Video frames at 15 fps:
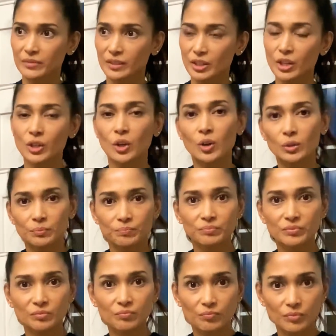you know
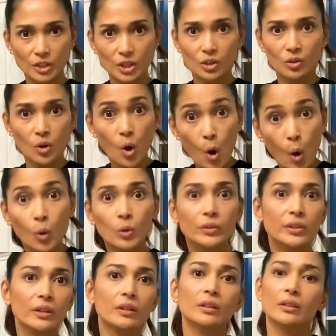
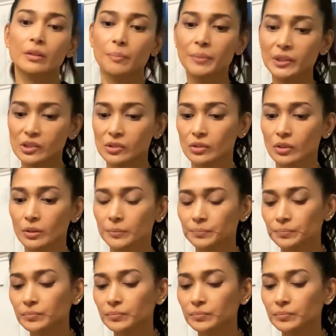hold the pistol.